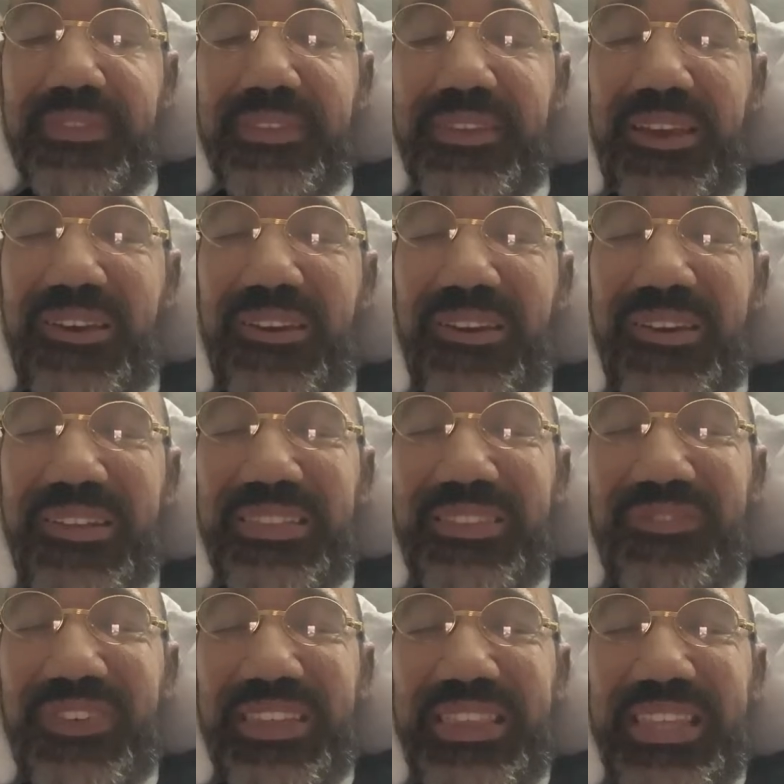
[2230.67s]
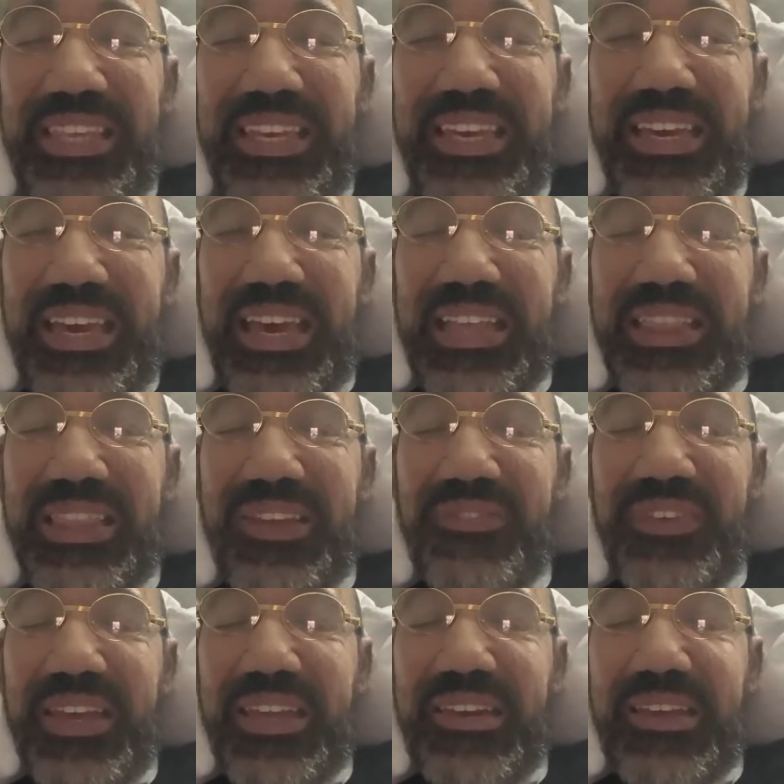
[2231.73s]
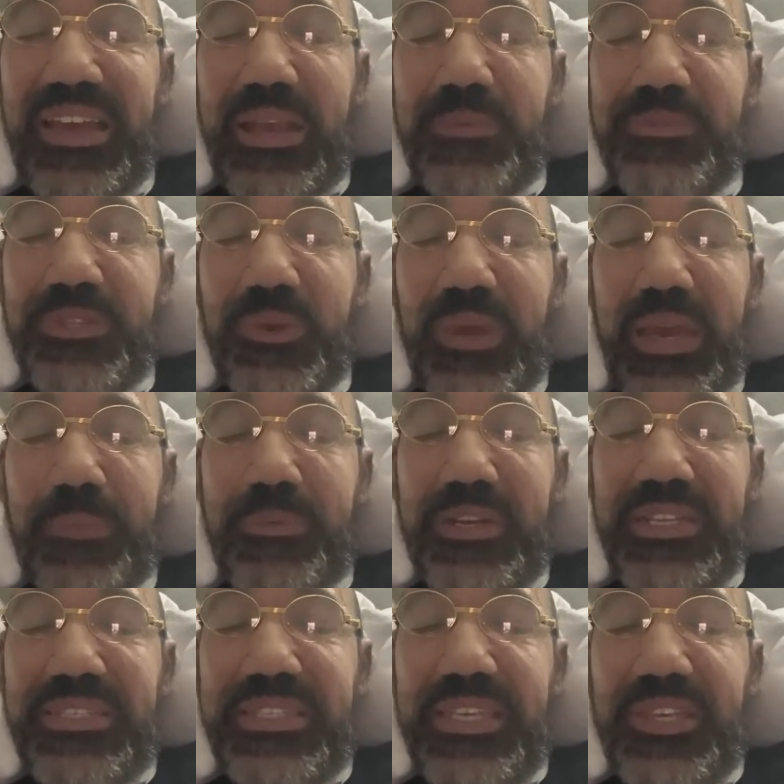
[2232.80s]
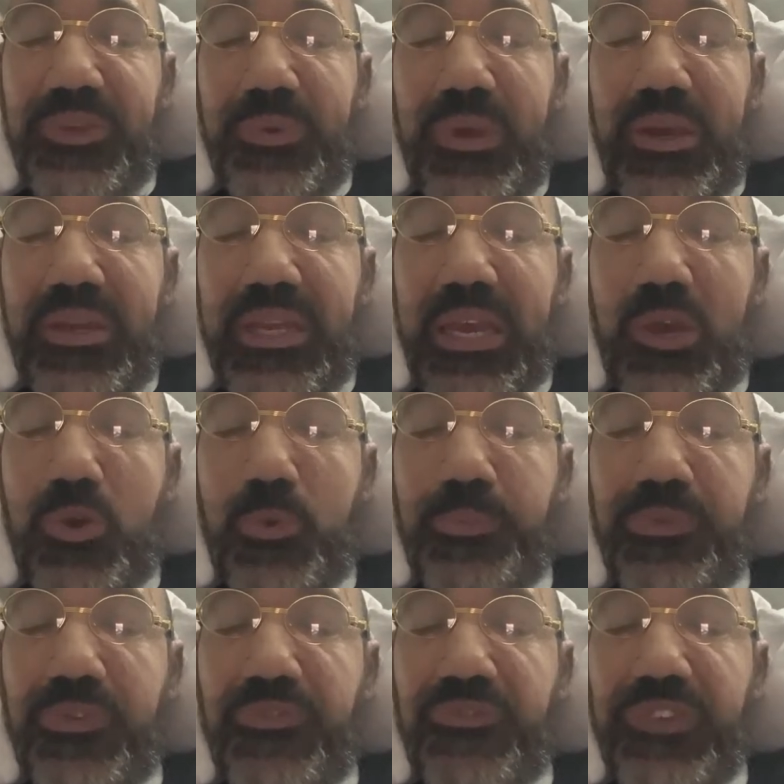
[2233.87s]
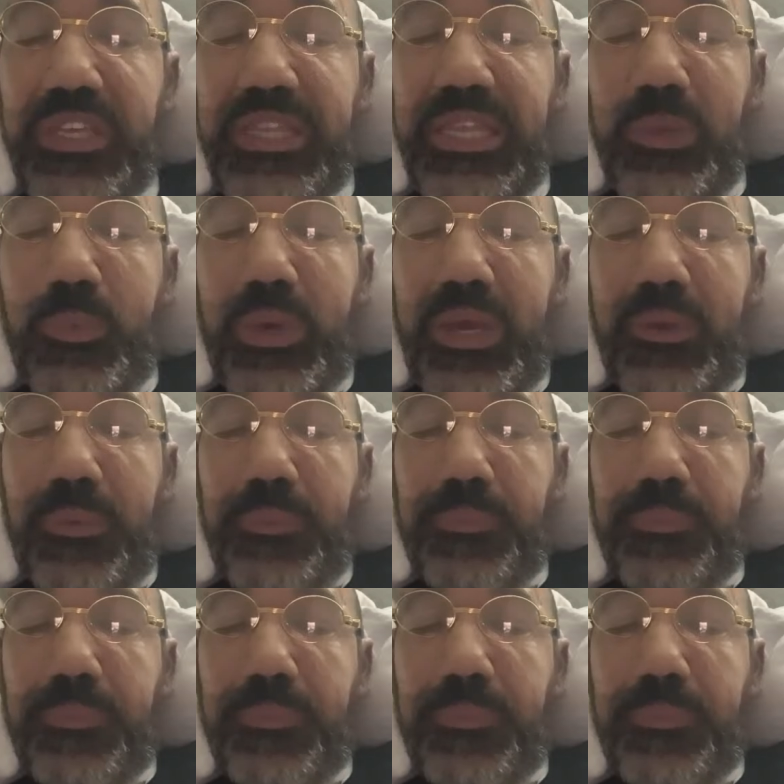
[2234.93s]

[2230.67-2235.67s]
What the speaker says: Oh, Livithia, I love it. I'm so happy to see you, honey. I hope you're feeling well.